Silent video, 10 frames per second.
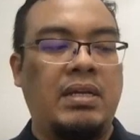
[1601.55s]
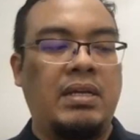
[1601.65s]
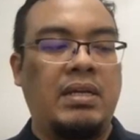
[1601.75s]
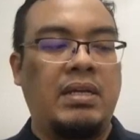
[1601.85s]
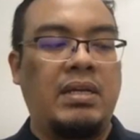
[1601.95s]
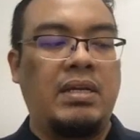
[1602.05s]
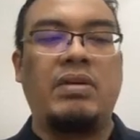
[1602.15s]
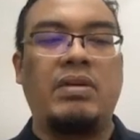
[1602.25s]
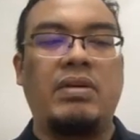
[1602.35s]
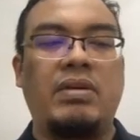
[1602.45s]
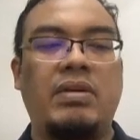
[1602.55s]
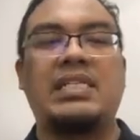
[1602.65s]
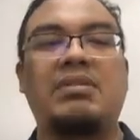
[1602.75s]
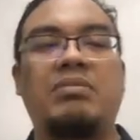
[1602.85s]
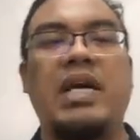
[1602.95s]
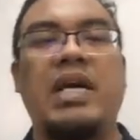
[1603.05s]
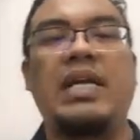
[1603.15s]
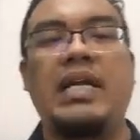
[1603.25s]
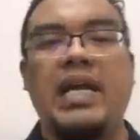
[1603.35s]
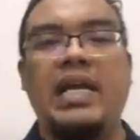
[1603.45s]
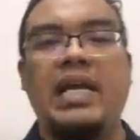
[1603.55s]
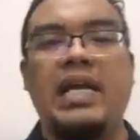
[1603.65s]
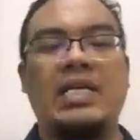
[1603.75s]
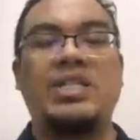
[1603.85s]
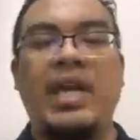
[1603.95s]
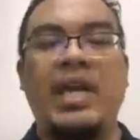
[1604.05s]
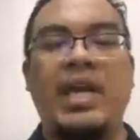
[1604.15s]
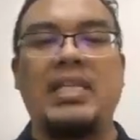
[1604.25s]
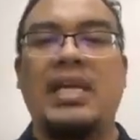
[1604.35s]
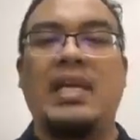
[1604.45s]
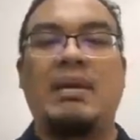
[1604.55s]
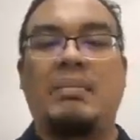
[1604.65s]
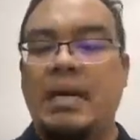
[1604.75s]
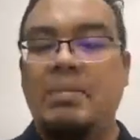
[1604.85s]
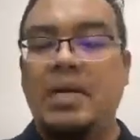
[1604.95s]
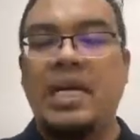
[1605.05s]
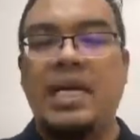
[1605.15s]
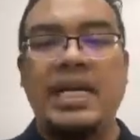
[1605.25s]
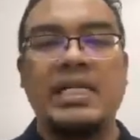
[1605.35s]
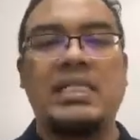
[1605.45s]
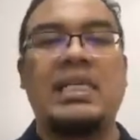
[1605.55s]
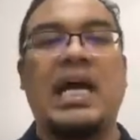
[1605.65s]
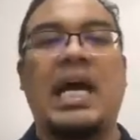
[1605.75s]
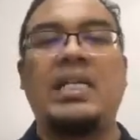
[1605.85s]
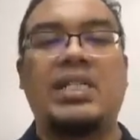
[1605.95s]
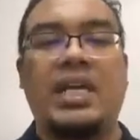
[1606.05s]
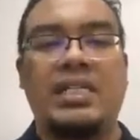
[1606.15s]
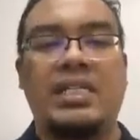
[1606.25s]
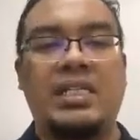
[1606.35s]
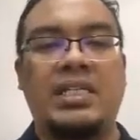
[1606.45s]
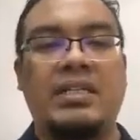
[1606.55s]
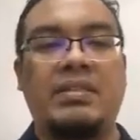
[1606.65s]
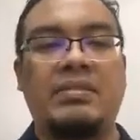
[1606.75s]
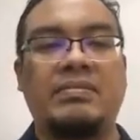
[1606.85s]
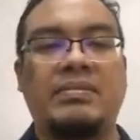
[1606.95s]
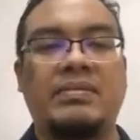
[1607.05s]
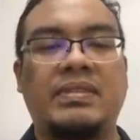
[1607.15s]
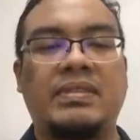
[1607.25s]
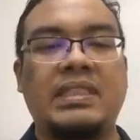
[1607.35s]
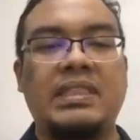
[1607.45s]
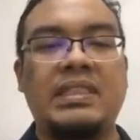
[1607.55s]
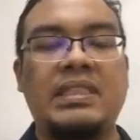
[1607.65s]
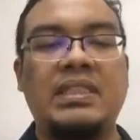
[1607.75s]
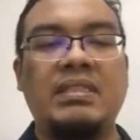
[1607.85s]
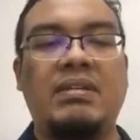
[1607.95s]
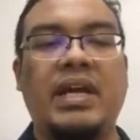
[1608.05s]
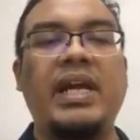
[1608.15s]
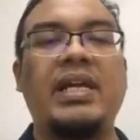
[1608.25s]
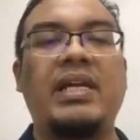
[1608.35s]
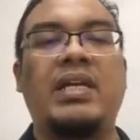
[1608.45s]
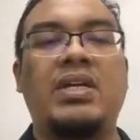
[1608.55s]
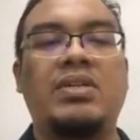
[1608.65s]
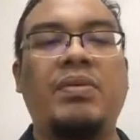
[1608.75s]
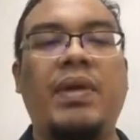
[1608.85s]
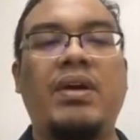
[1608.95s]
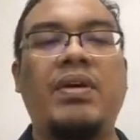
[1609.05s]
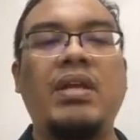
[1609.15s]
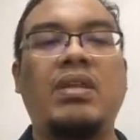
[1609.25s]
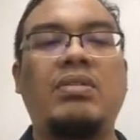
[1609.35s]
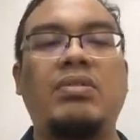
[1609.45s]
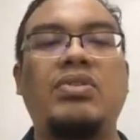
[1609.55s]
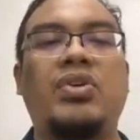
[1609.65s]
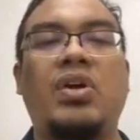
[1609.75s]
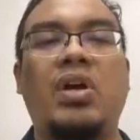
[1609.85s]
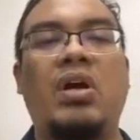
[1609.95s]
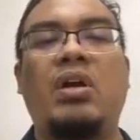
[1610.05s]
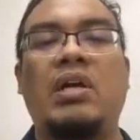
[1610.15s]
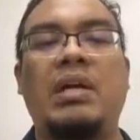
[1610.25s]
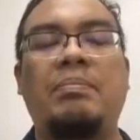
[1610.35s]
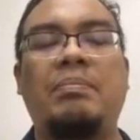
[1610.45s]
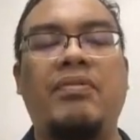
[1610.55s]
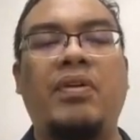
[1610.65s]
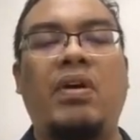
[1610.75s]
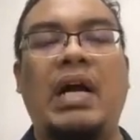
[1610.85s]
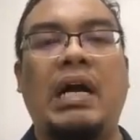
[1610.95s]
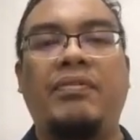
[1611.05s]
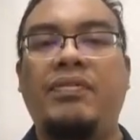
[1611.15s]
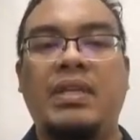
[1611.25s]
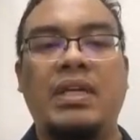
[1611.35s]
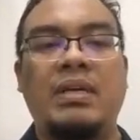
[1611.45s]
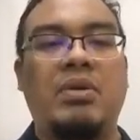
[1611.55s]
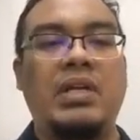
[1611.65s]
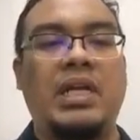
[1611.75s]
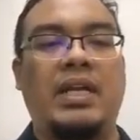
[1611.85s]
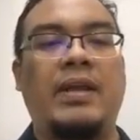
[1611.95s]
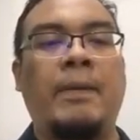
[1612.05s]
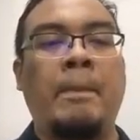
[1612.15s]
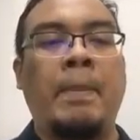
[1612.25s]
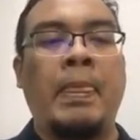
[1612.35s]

Okay, so Alex is the one that is changed, but Bernard is unchanged. Okay, so we are going to draw the before-after model.